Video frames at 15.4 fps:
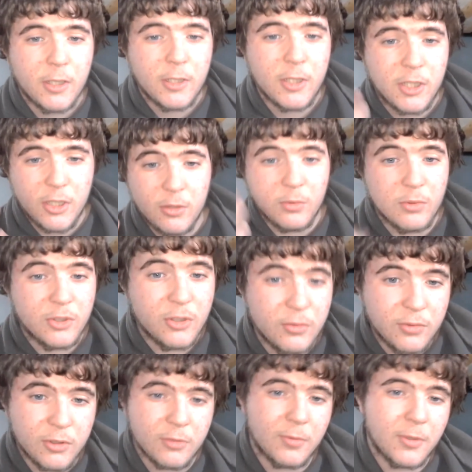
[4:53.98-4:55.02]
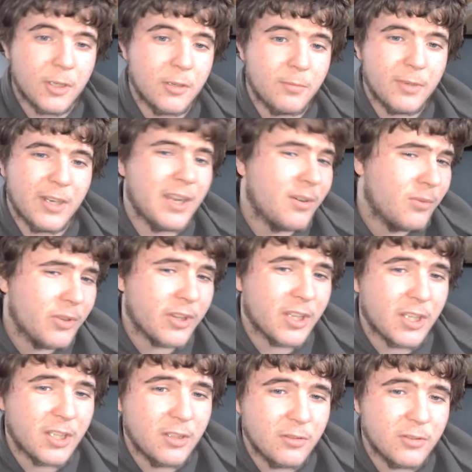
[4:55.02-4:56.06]
huge YouTuber, but not really
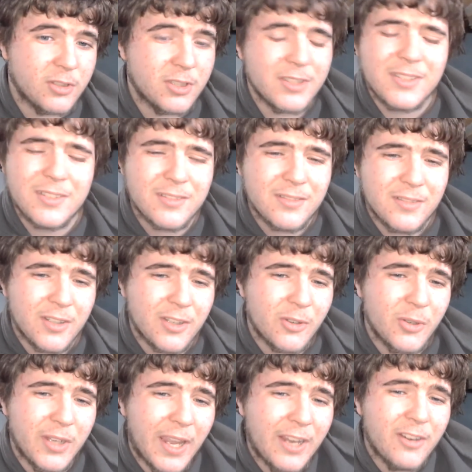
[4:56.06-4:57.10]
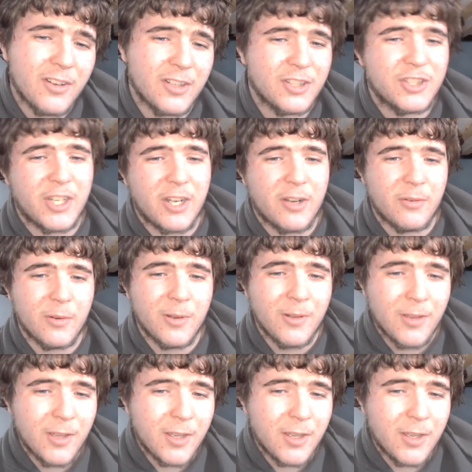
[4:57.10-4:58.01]
huge, just a creator in general.